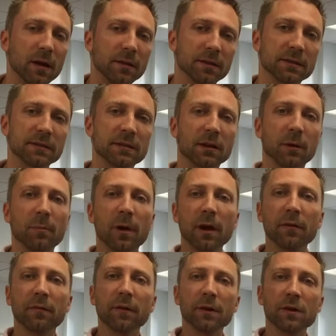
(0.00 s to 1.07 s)
This is going to
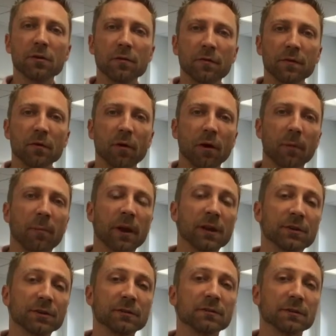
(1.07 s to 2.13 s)
benefit you if you are a
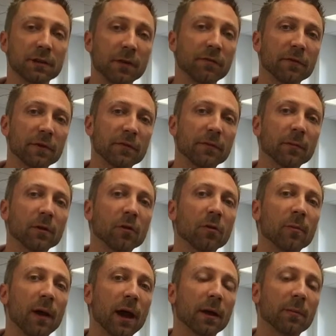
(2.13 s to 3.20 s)
patient suffering from lower
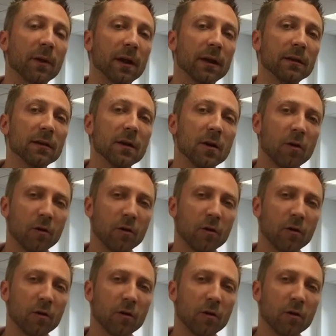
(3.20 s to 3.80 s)
back pain